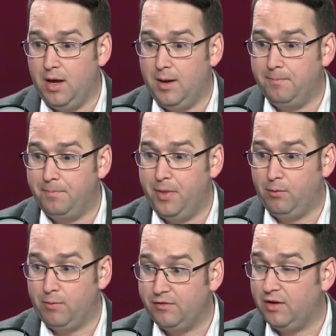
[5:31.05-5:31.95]

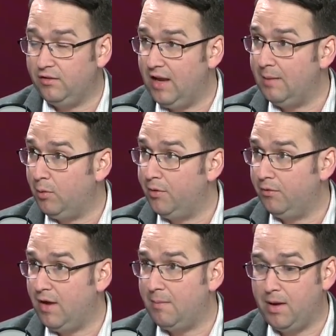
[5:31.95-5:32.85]
the recent example with
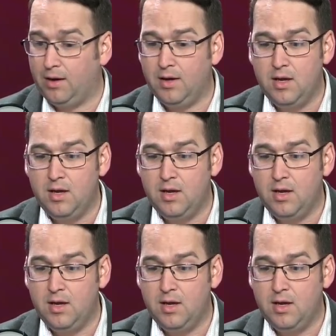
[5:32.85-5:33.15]
Ozempic.